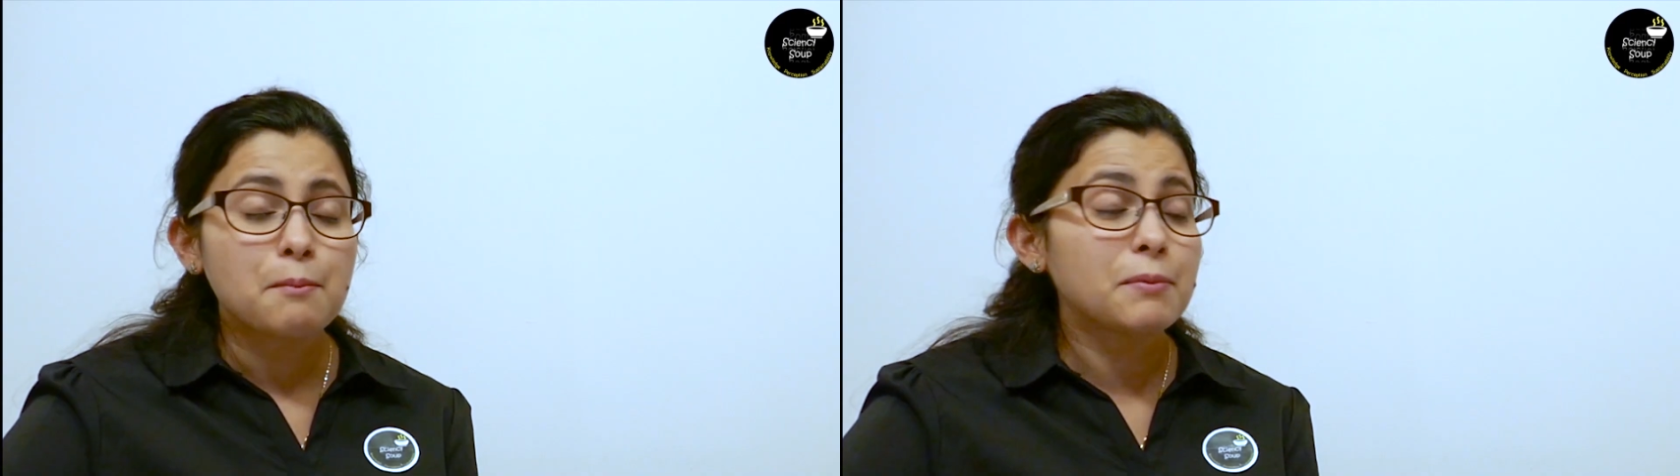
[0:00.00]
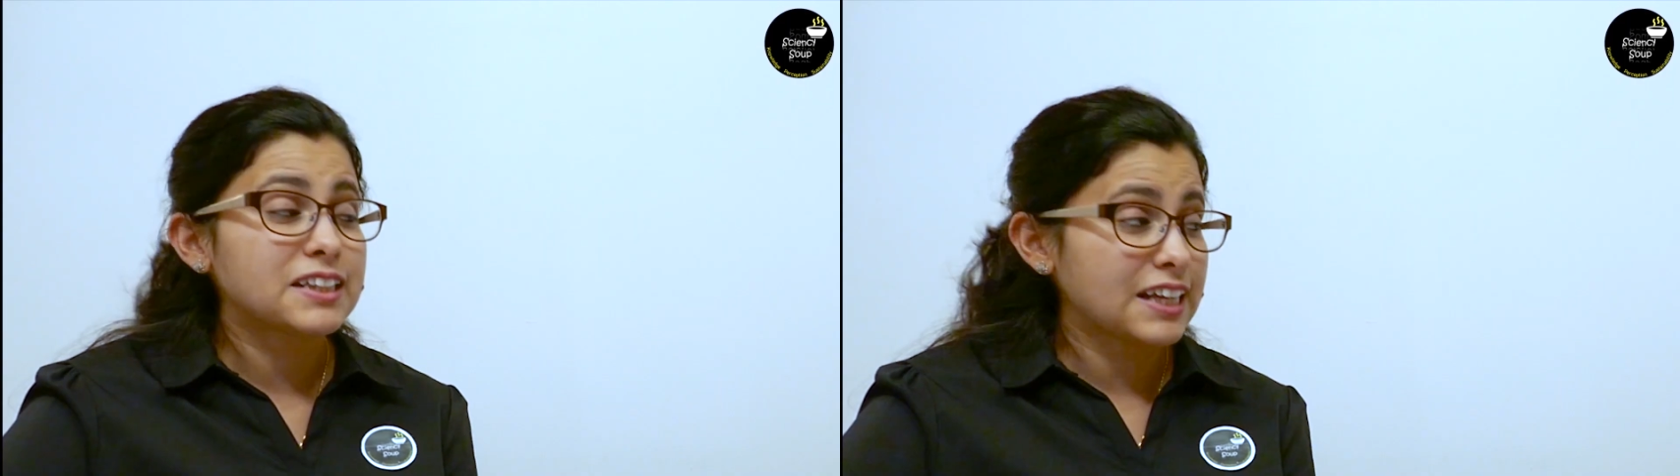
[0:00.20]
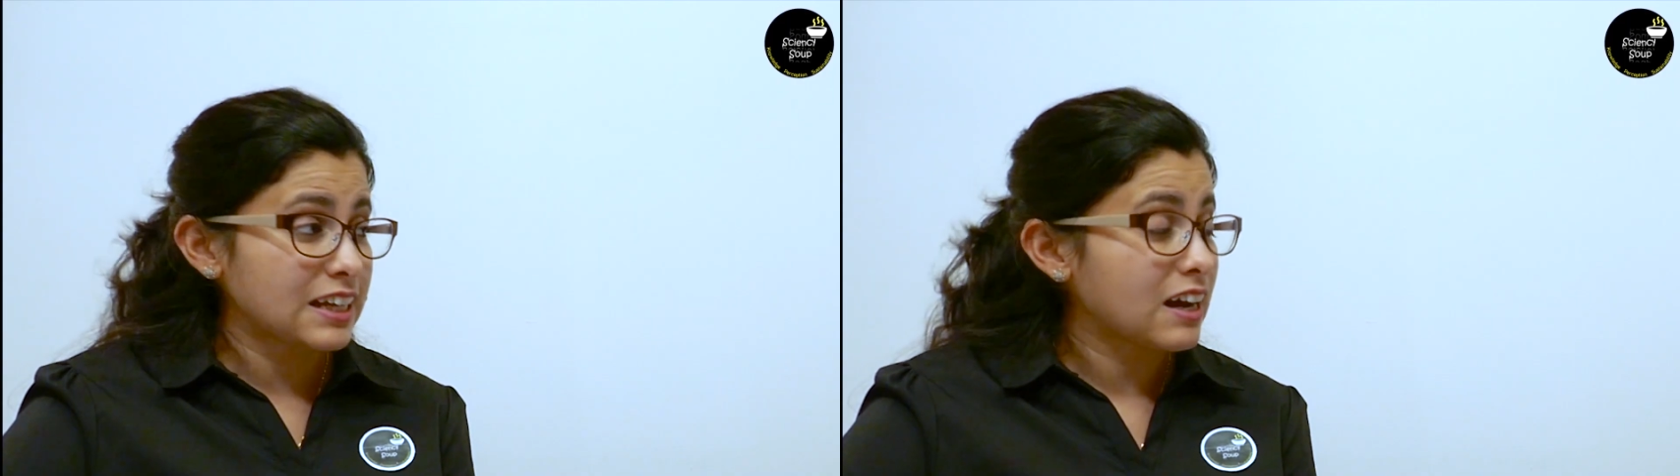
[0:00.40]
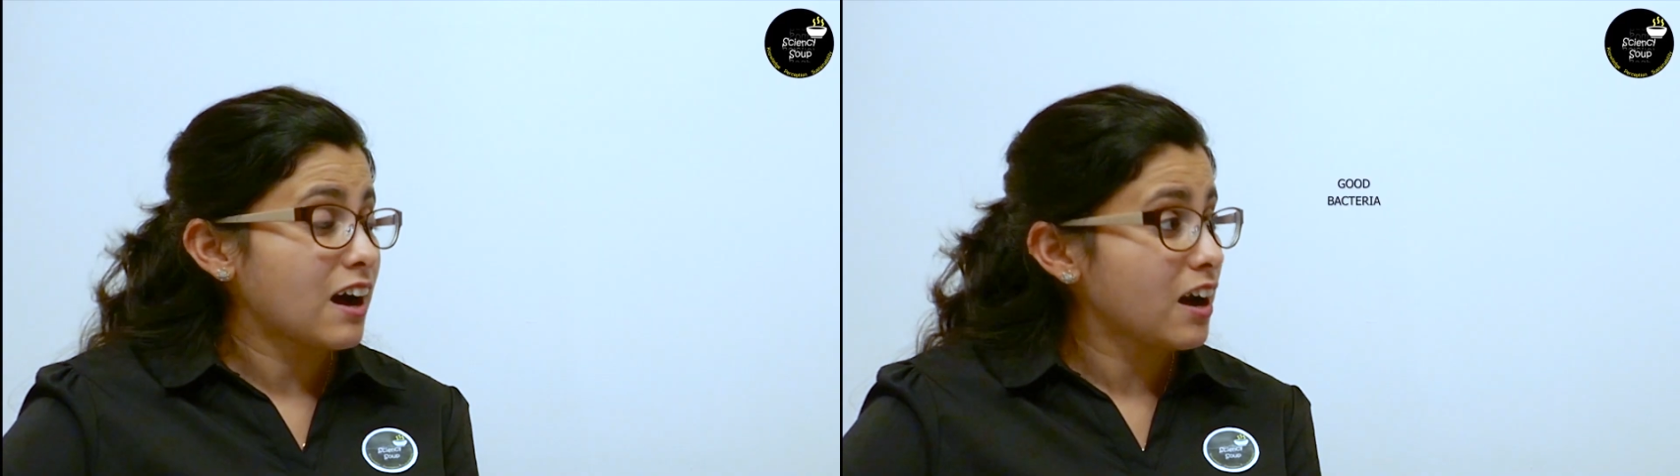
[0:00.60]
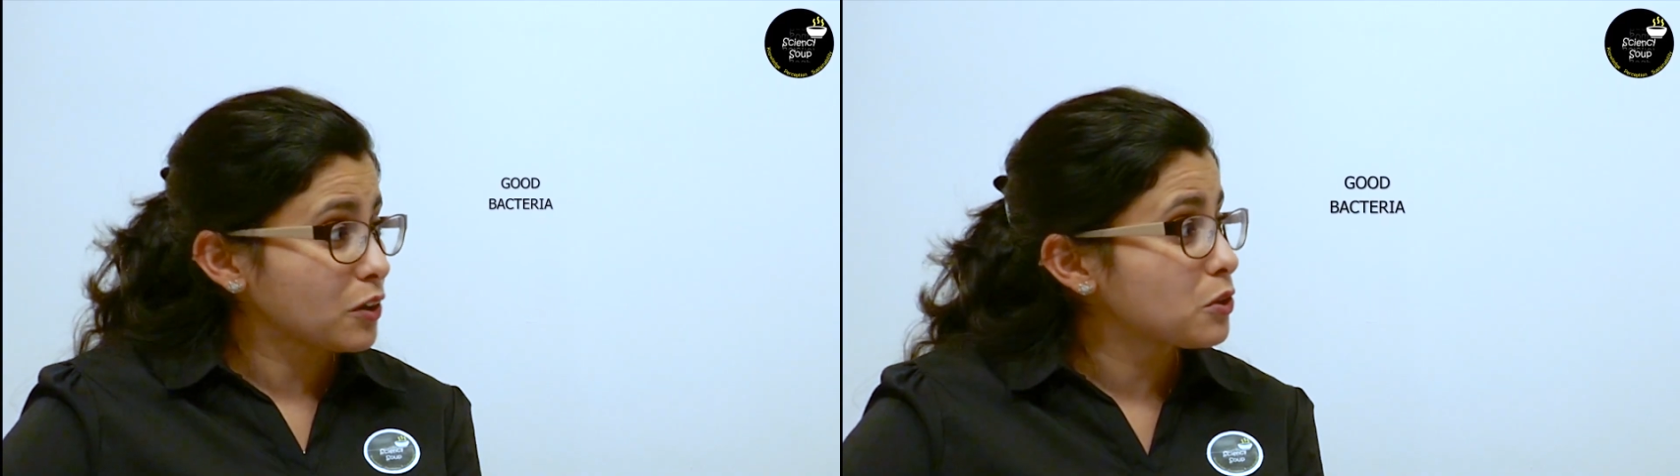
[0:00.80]
But there
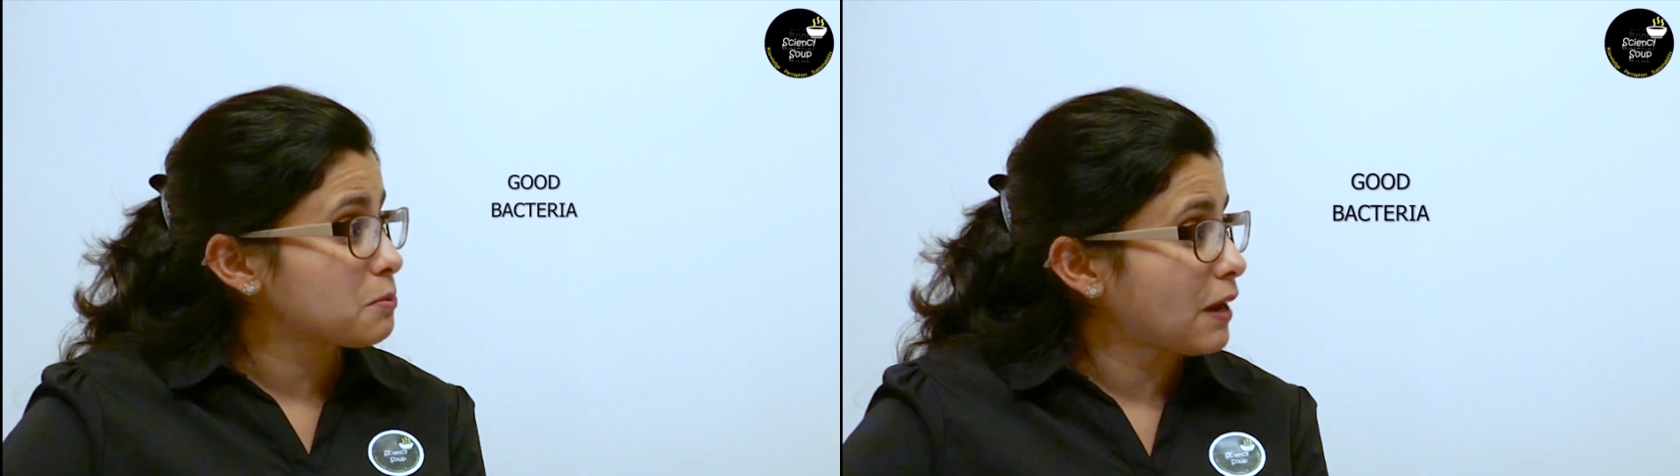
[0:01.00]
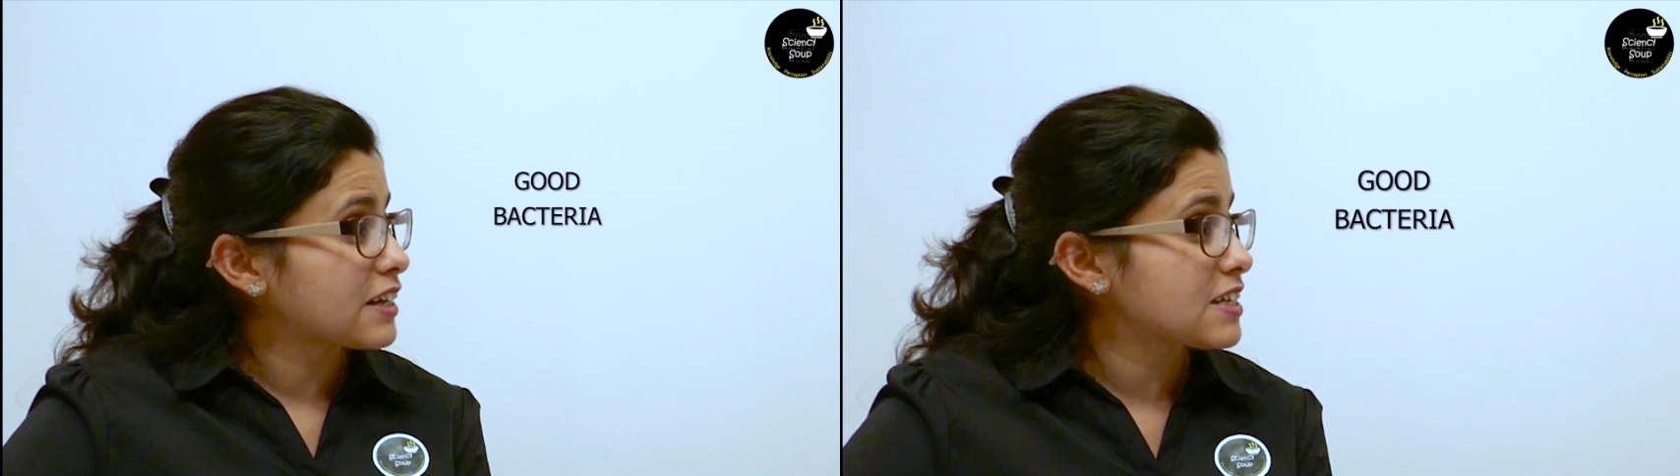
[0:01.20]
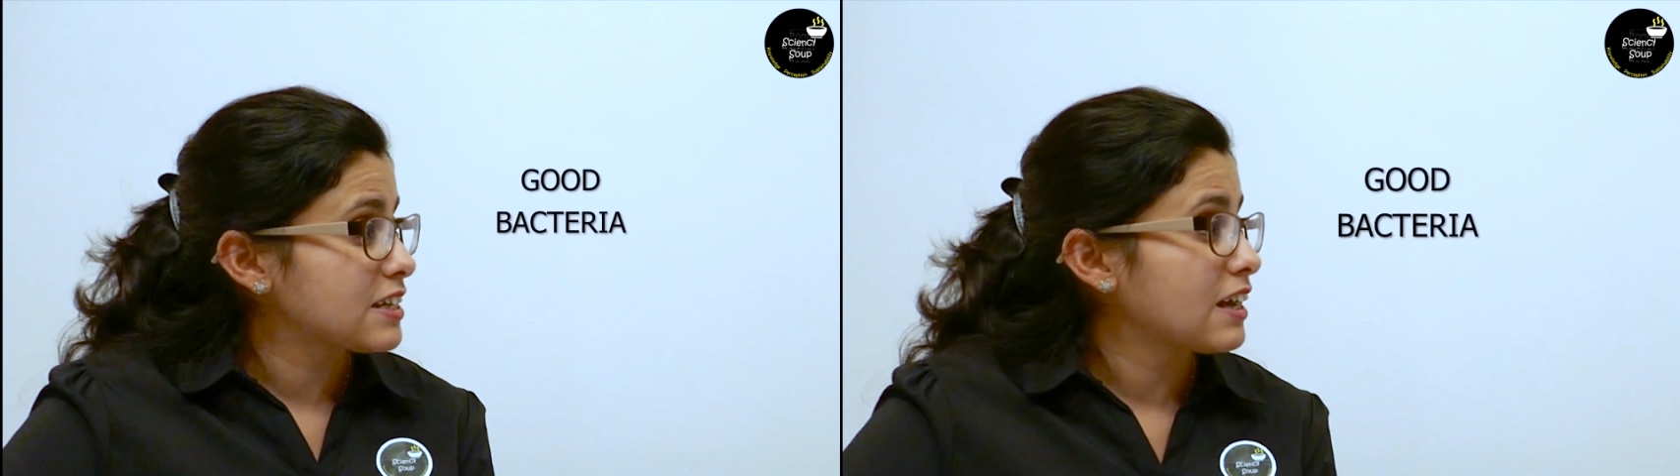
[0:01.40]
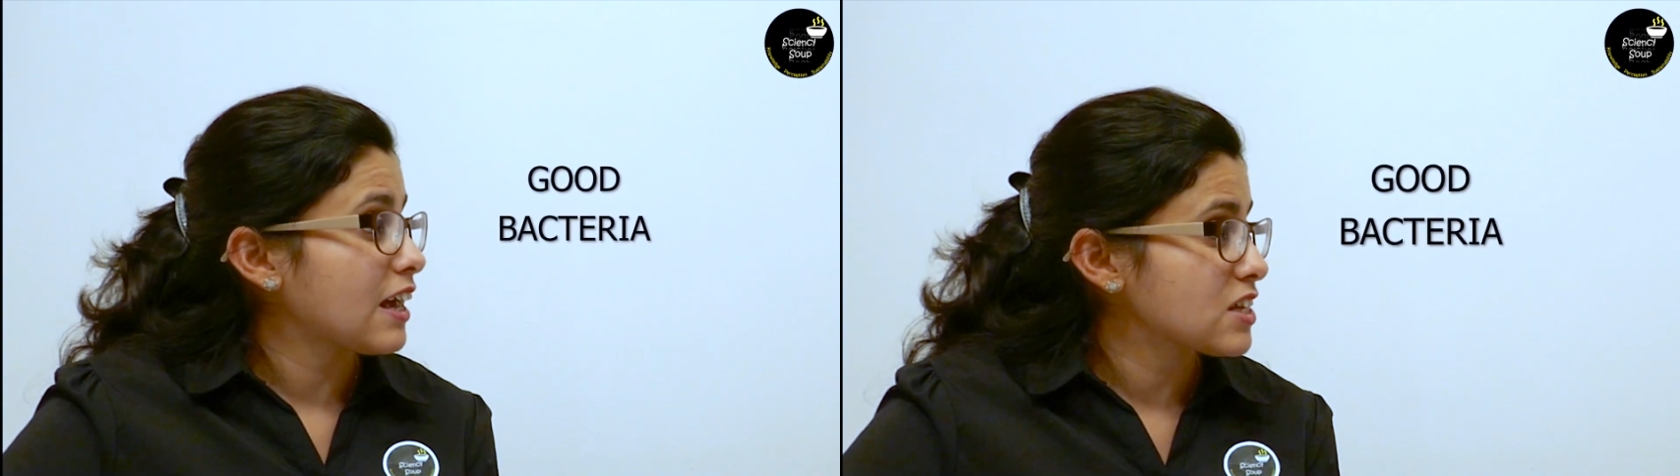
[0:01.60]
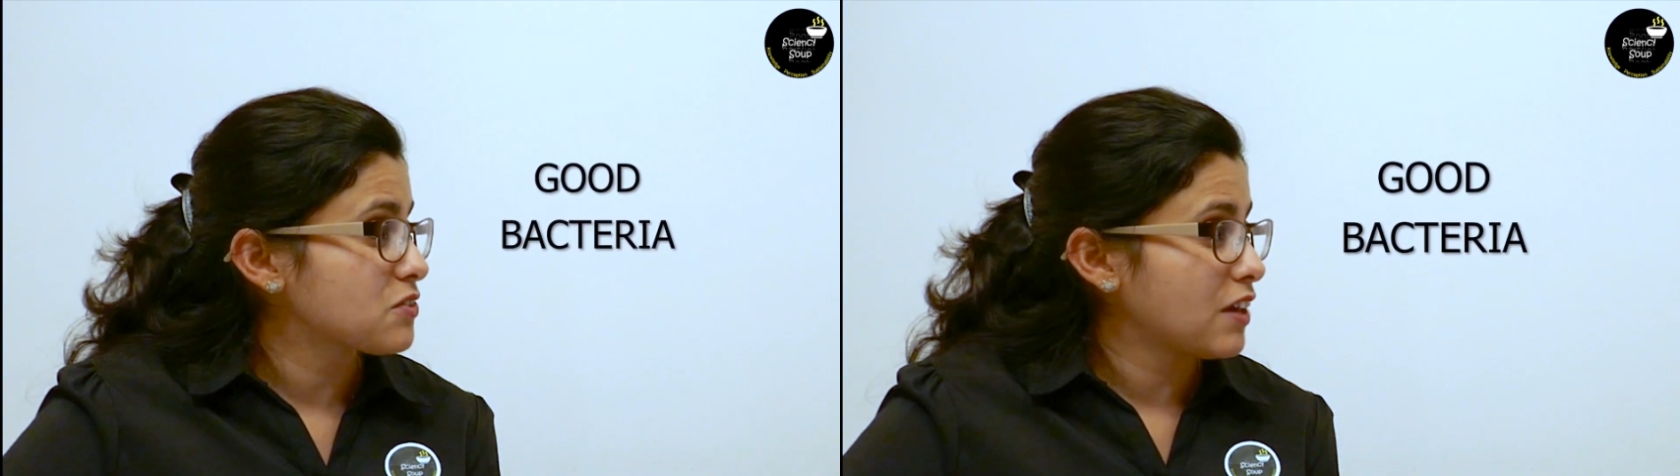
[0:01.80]
are good bacteria
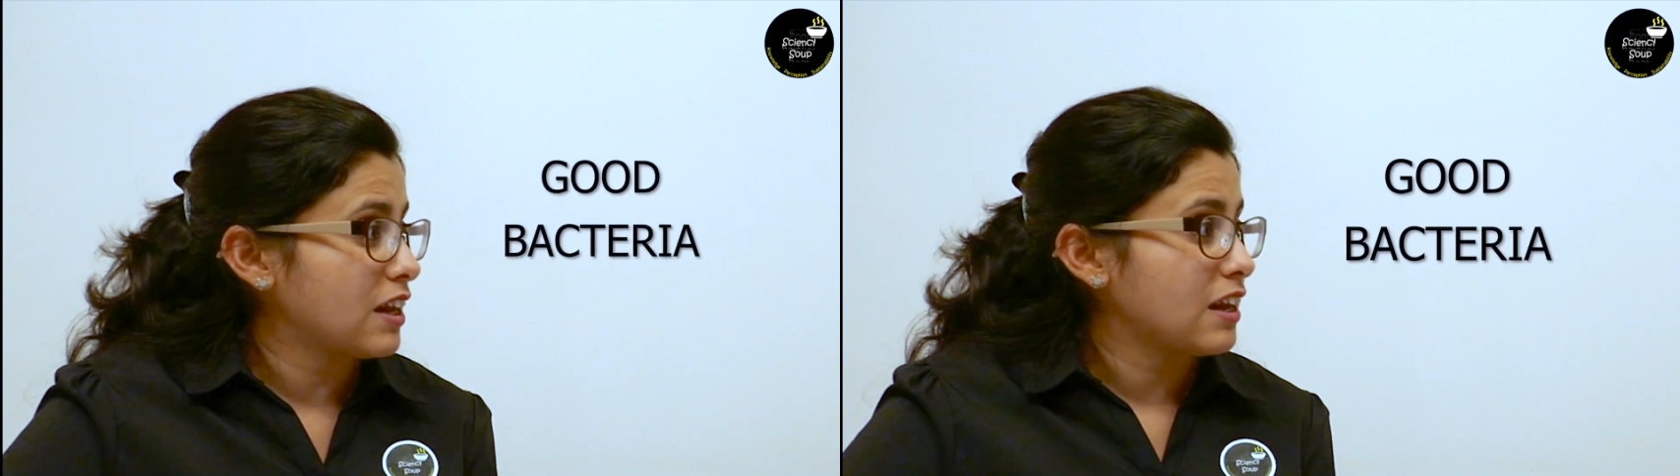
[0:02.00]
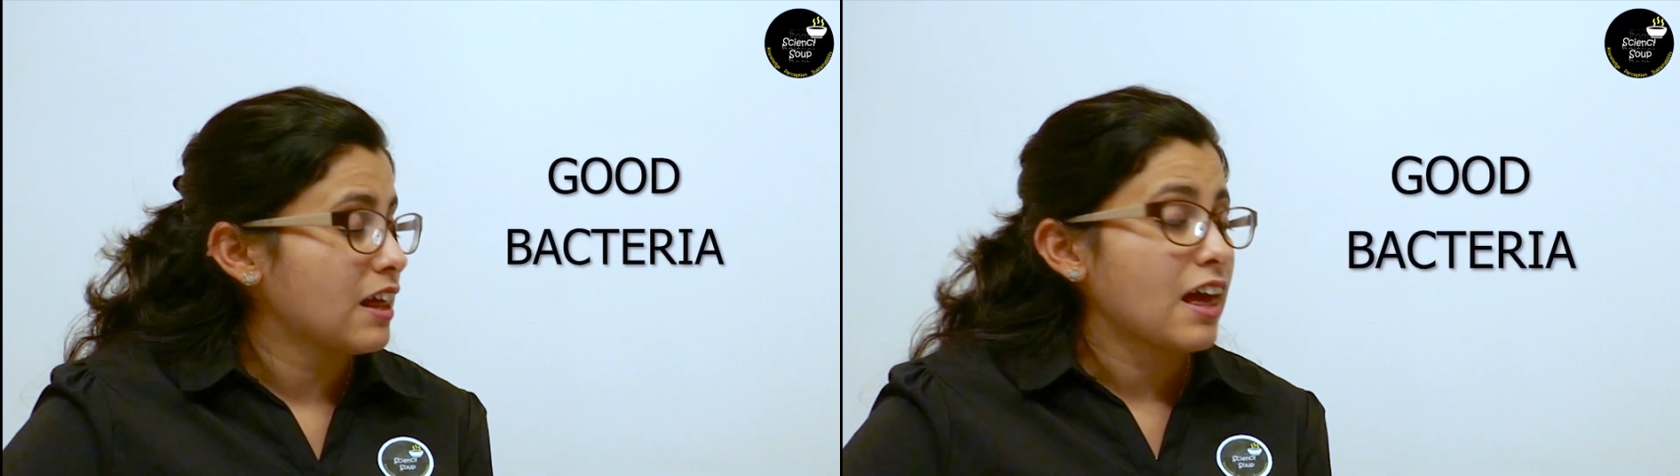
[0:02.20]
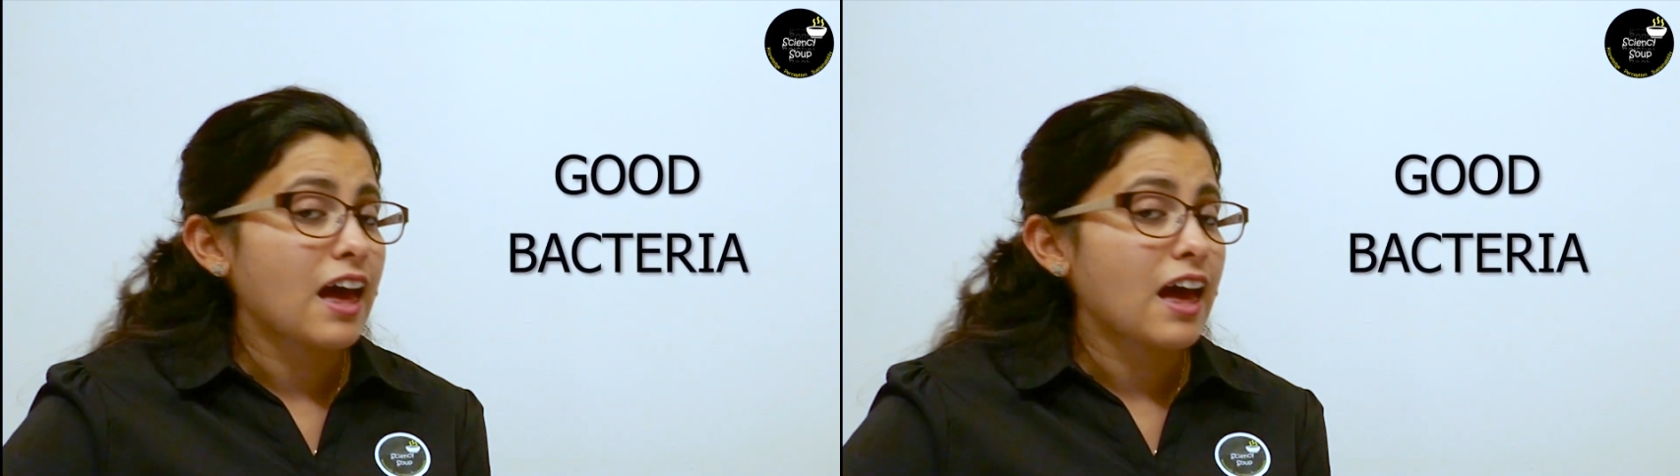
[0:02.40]
as well.